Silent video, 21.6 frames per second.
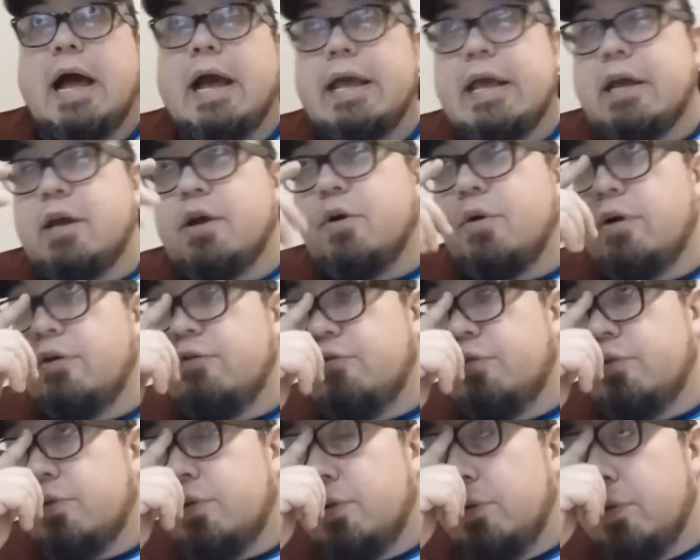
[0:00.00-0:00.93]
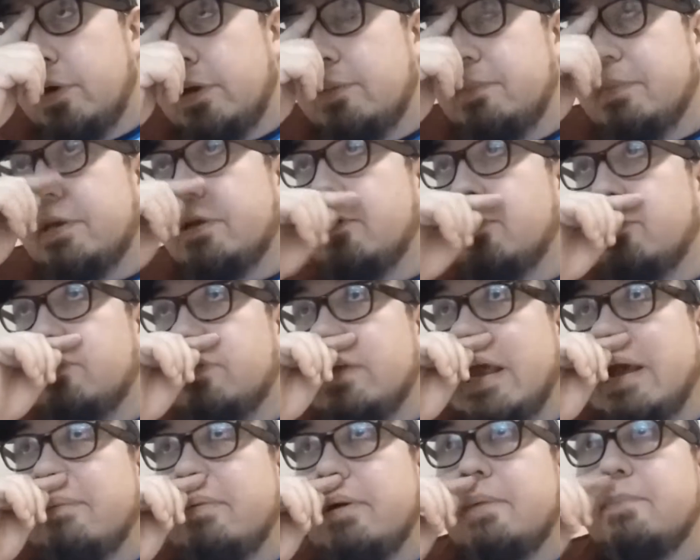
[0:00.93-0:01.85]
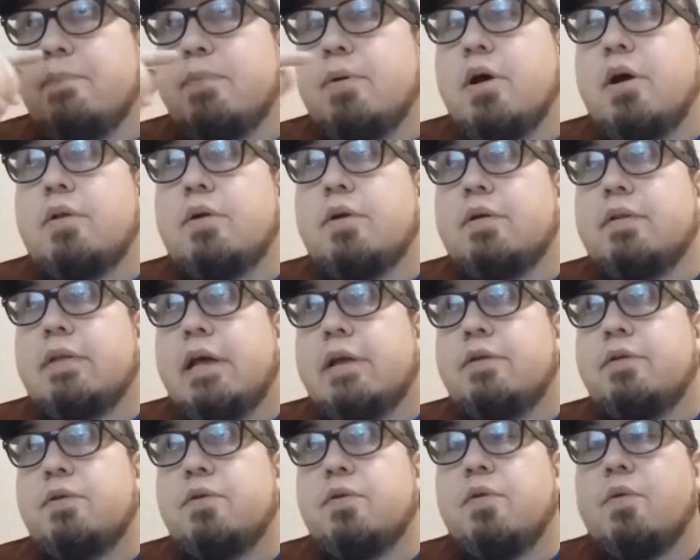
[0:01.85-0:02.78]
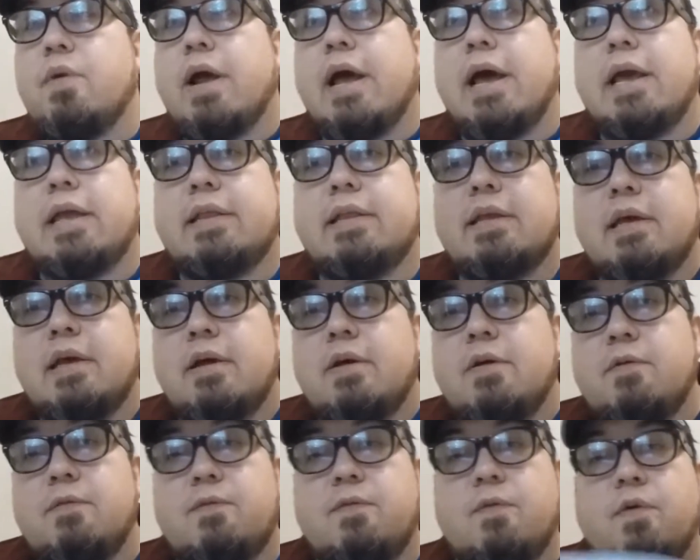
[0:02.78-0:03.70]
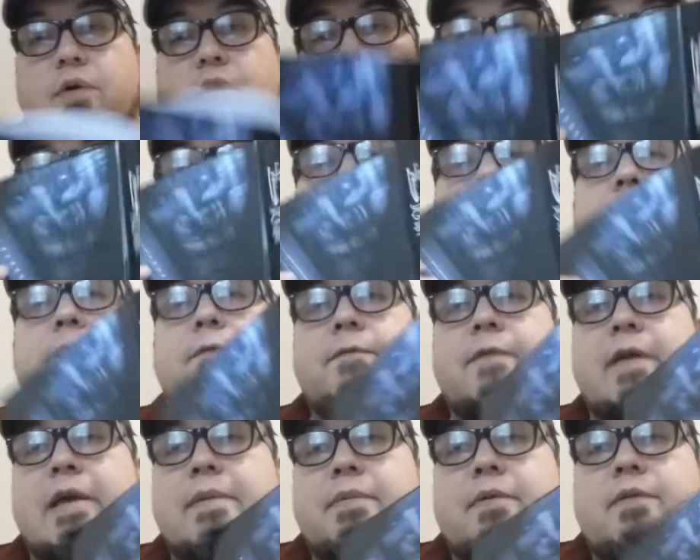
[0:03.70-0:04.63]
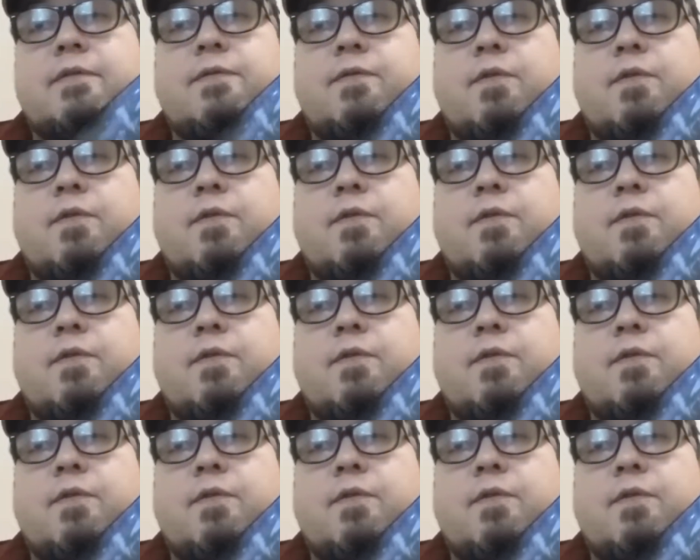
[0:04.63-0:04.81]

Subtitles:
I encourage you to do it because every product that you write for Fable